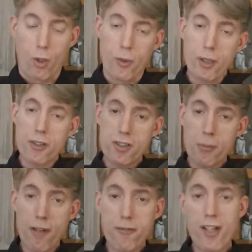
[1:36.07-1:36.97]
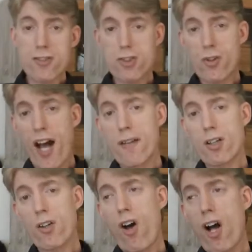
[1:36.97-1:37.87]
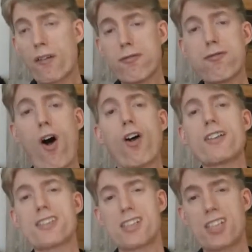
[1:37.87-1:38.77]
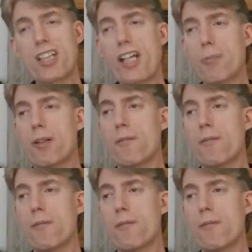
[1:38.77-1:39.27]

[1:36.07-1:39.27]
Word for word: Well, anyway, so my friend's driving along, falls asleep.